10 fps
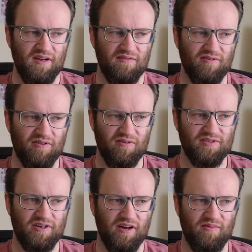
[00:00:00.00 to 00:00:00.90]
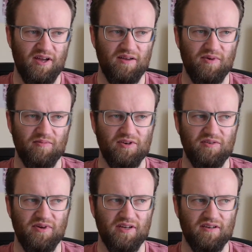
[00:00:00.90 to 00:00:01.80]
for a long time. Hey, mum, can you
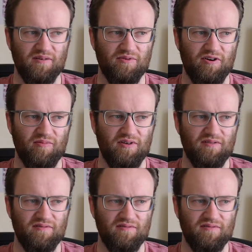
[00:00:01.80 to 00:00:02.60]
make an appointment?